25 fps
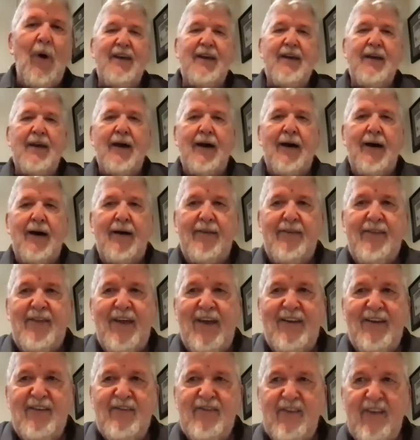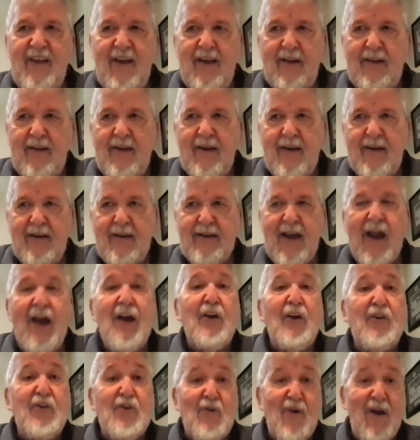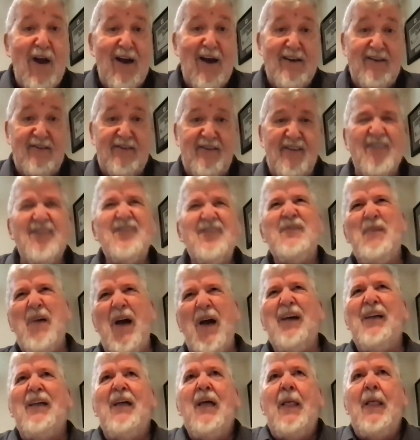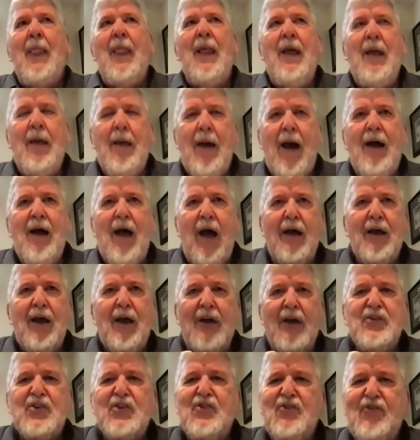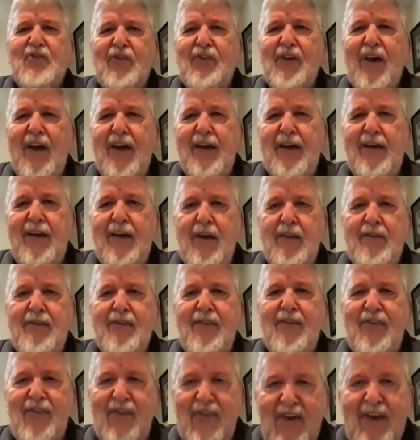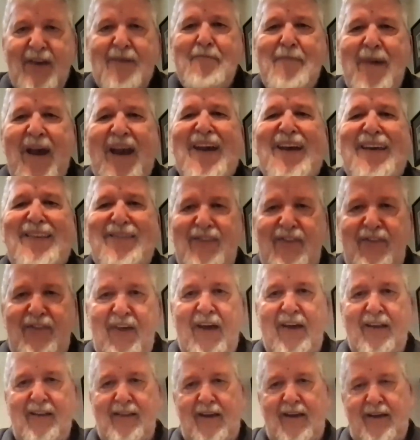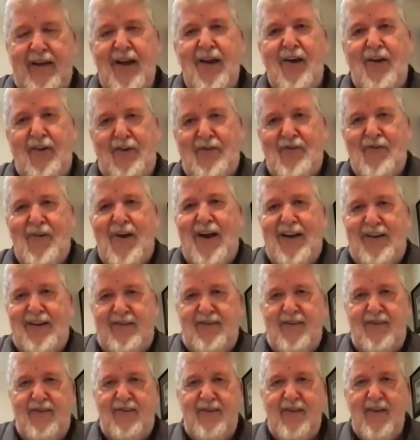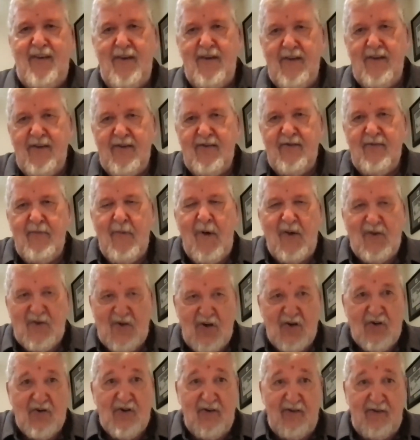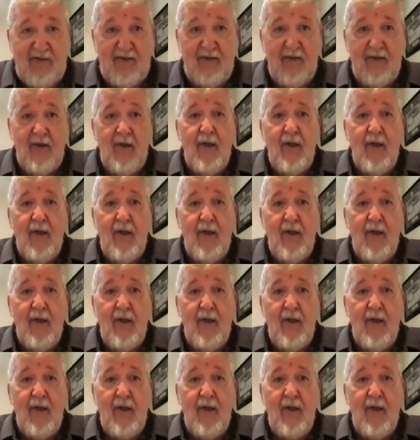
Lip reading: of the things that characterizes, I should say, the main thing that characterizes small churches